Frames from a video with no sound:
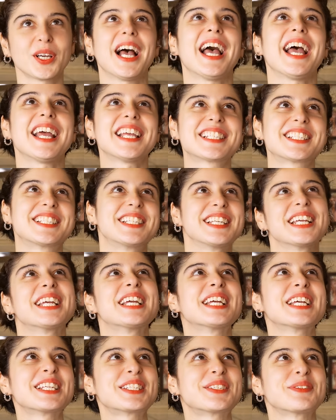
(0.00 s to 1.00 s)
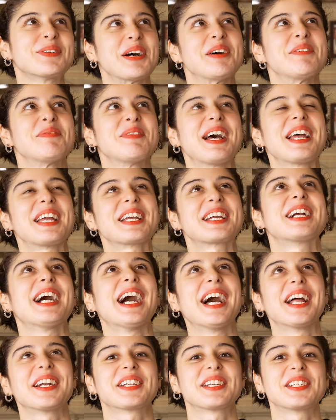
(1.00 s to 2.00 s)
guys, these were my
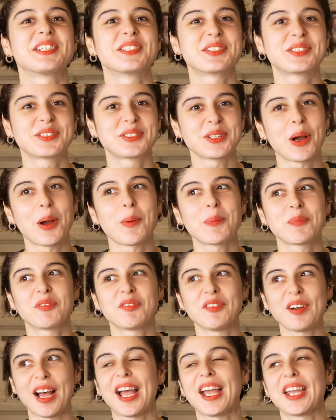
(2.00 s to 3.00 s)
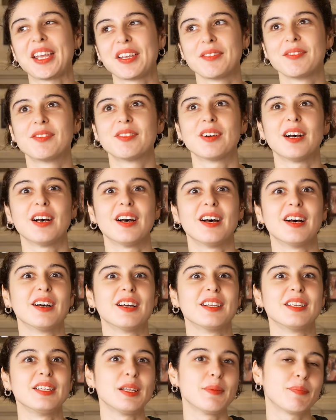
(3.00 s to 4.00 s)
current top
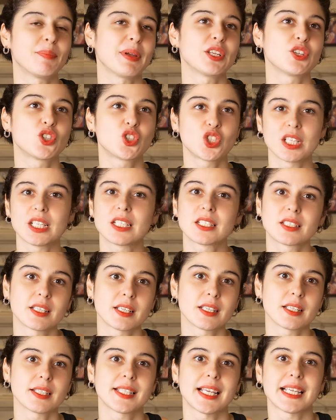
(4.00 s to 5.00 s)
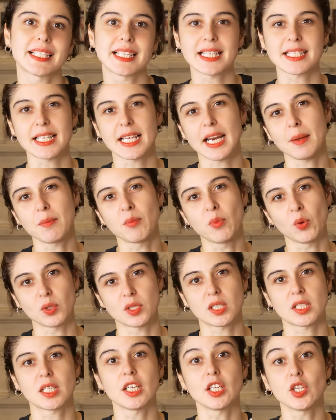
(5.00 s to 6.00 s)
5 lip and cheek tints. As I said, I
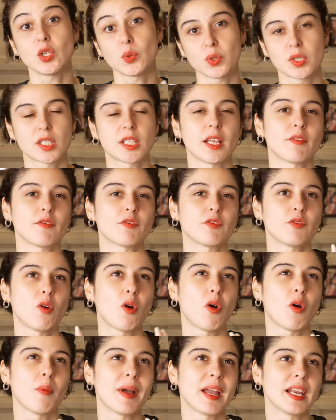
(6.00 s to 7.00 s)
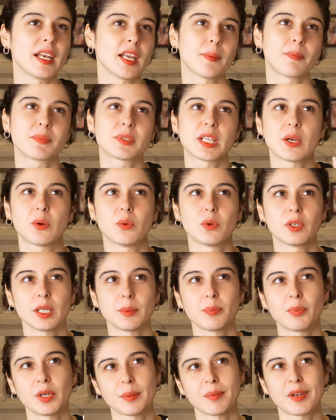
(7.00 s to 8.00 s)
mostly use them for my lips. I
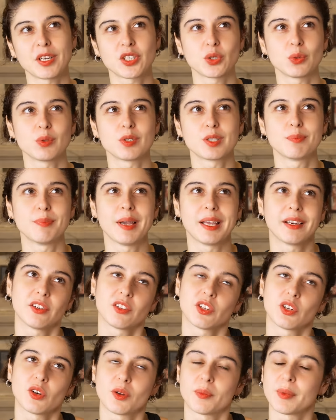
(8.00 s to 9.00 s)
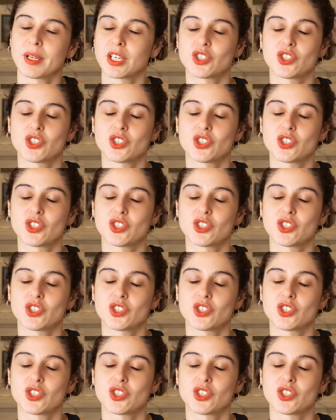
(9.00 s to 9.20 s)
only pretty much use Benetint on my